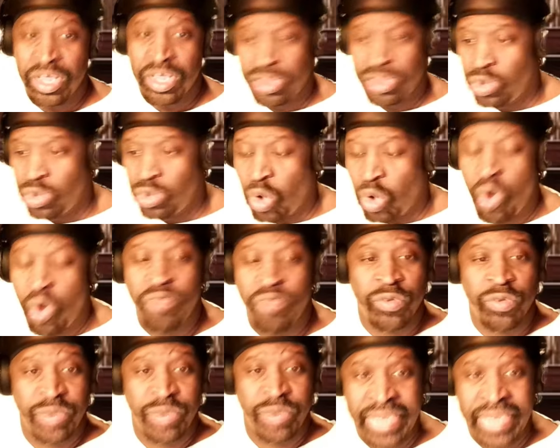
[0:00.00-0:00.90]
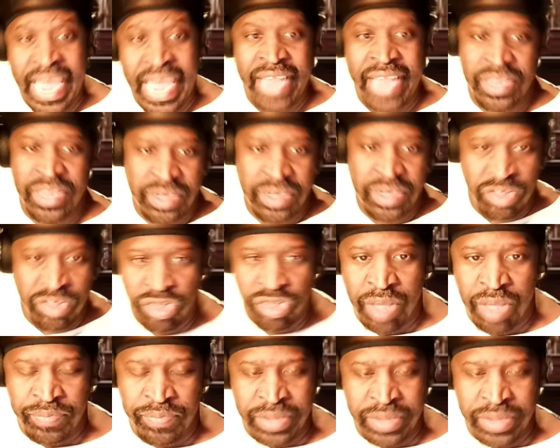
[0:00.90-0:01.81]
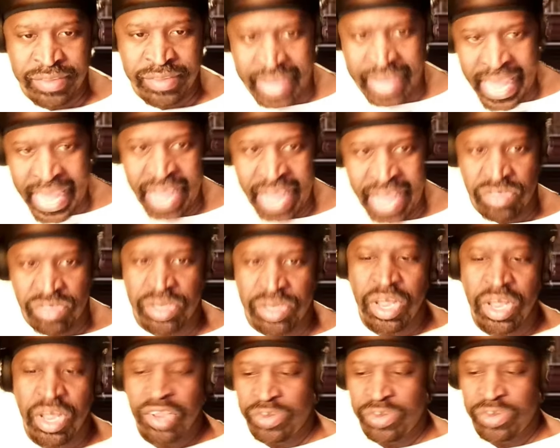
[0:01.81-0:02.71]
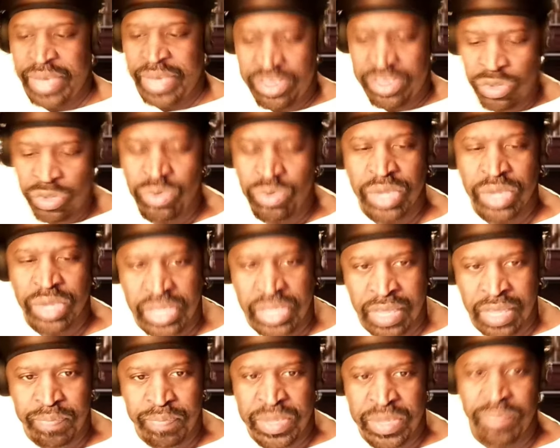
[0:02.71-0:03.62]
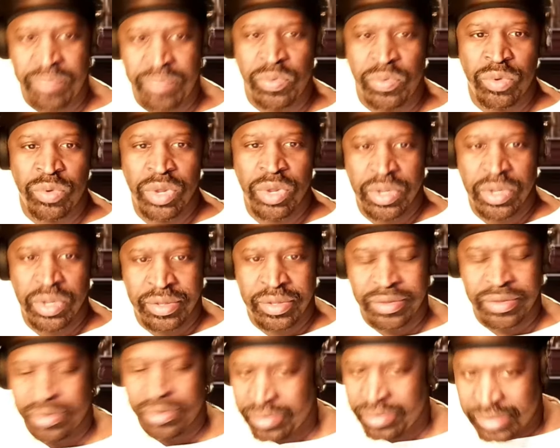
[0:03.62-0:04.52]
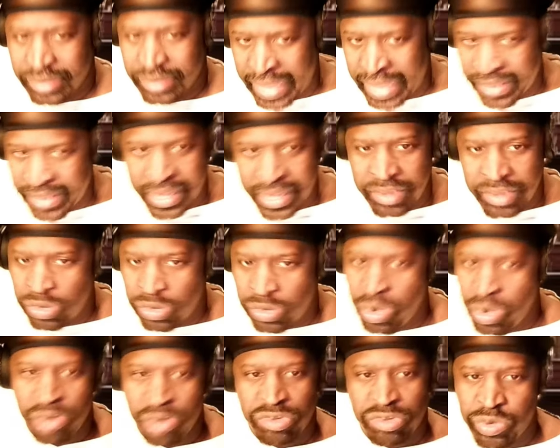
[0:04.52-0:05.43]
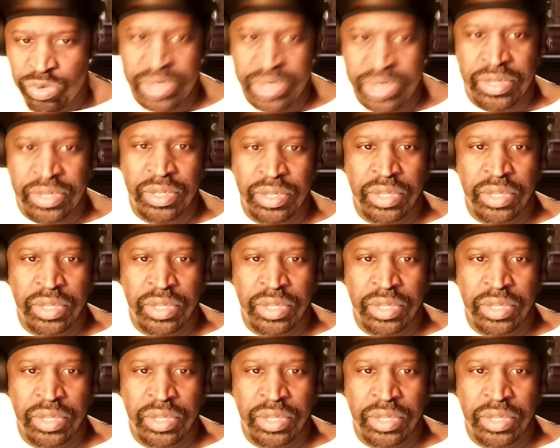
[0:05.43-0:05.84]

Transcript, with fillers: You overreacted and jumped into action so that you could get people like they do on Twitter